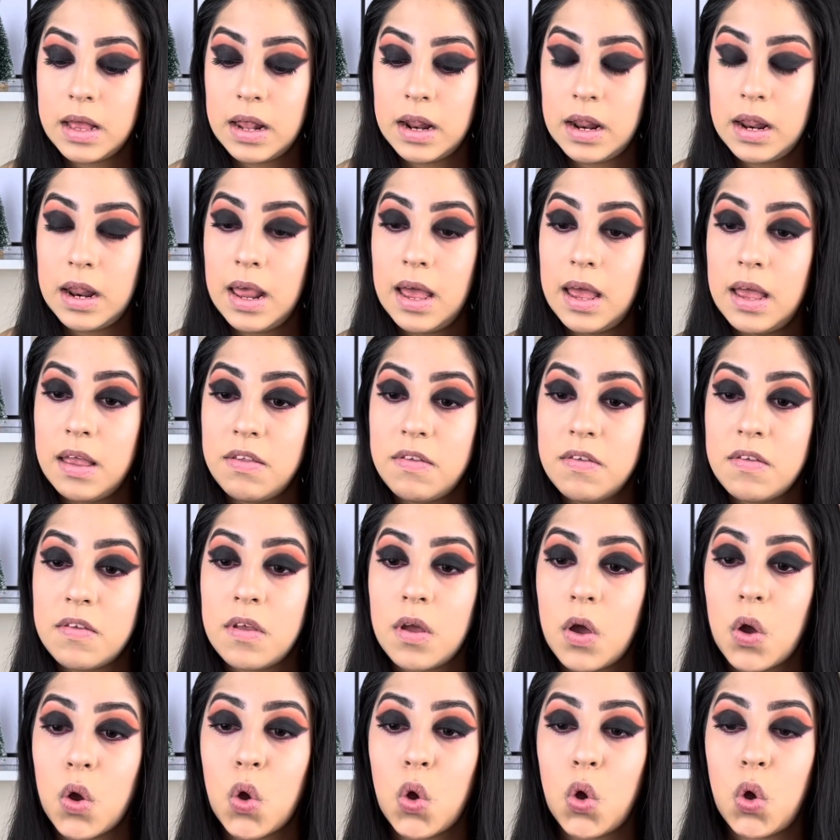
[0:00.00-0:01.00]
let's
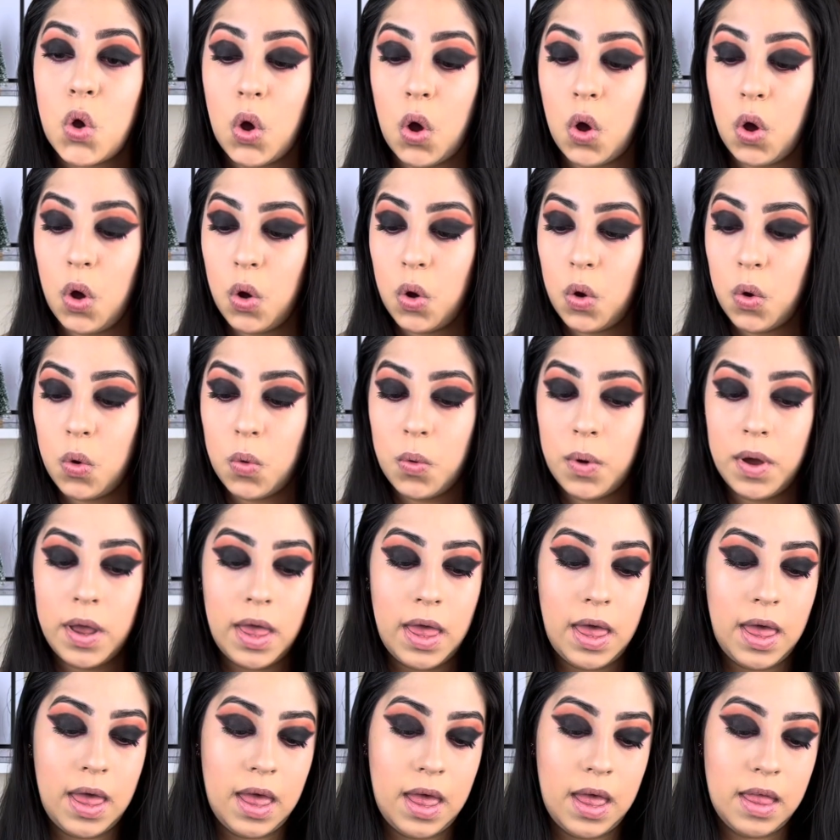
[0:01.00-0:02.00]
go
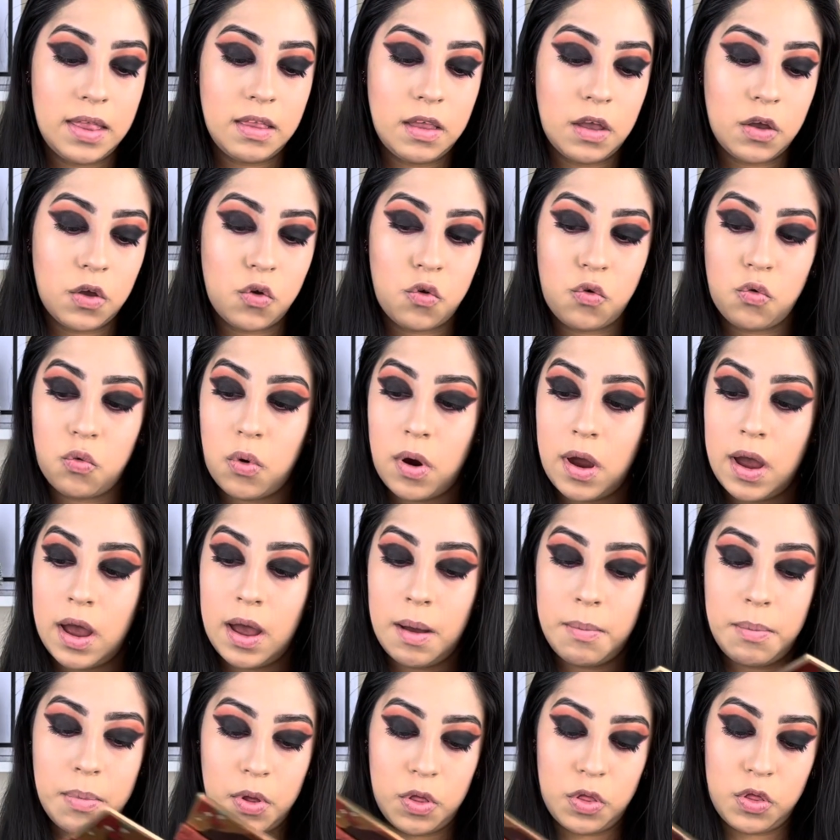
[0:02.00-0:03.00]
and
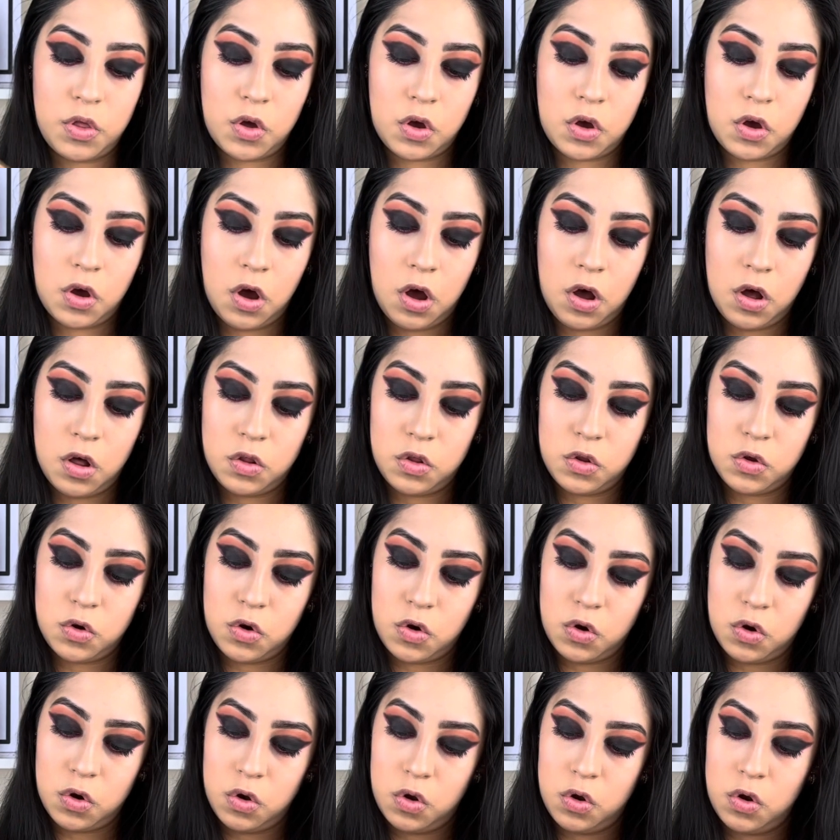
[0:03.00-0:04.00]
grab the
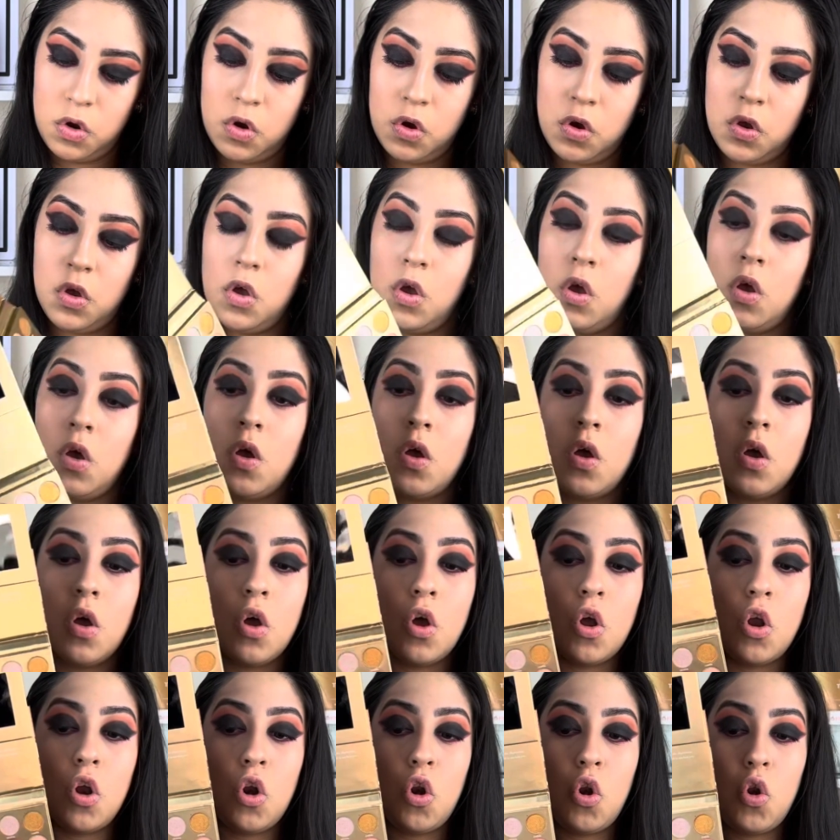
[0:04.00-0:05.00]
color
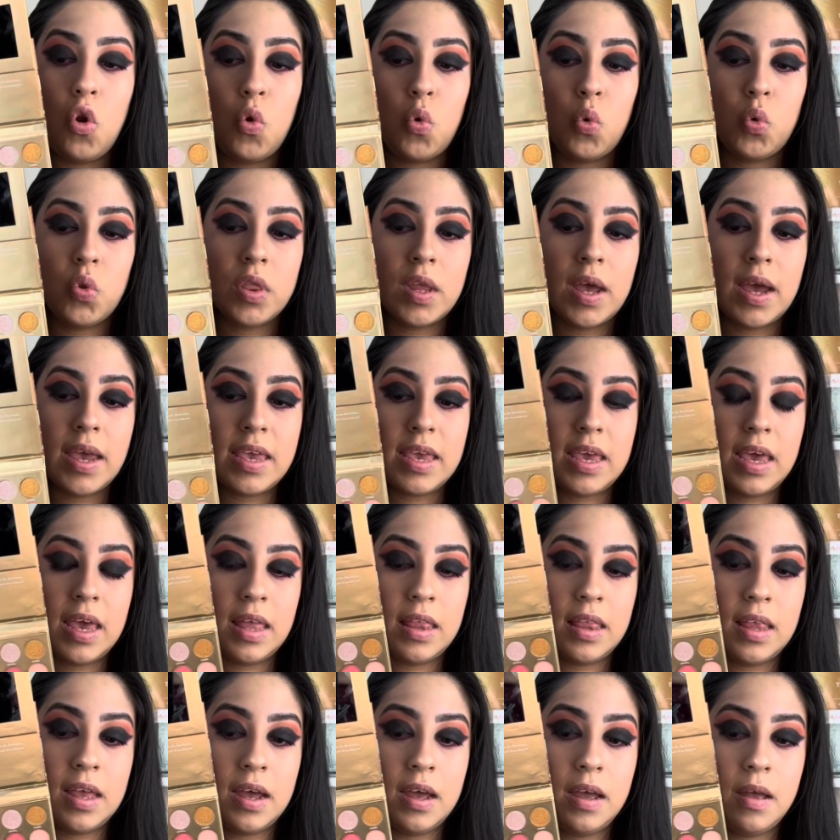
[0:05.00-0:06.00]
Luna
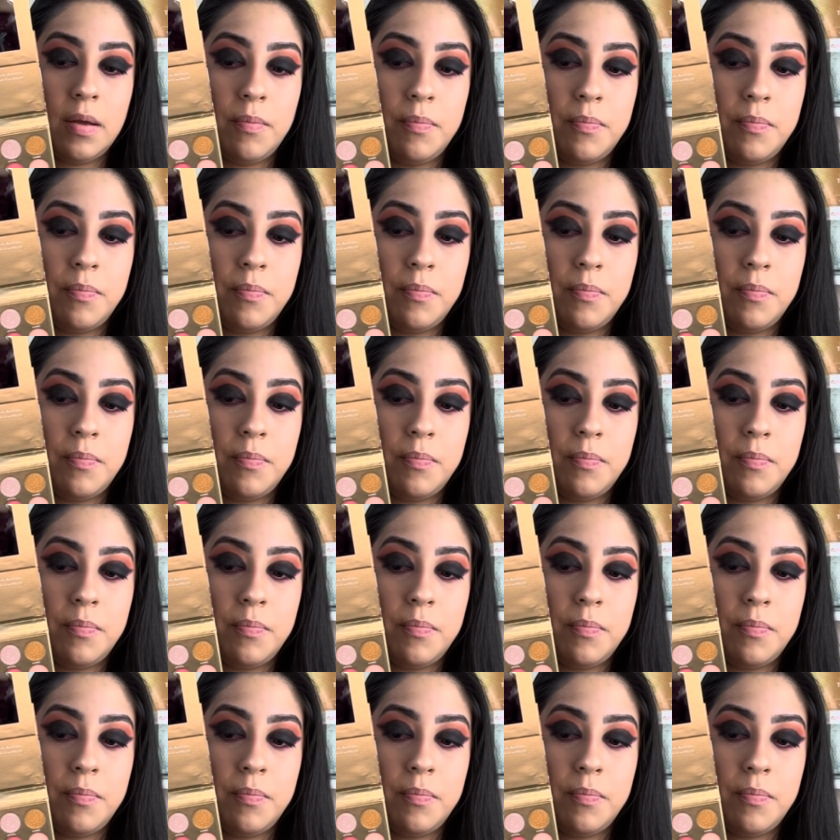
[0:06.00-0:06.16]
Llena.